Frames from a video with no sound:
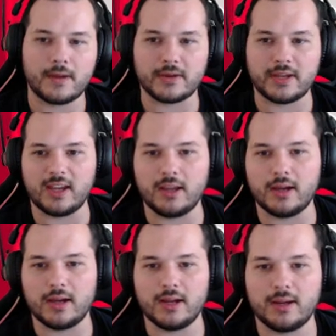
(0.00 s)
Okay,
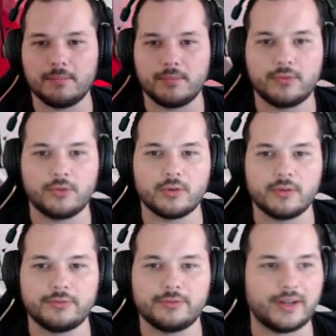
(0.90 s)
um, before
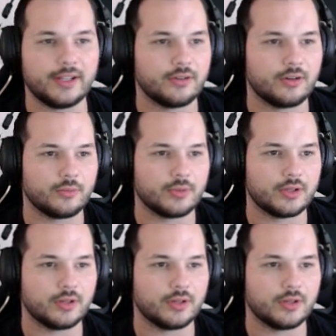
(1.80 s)
we fight her, we're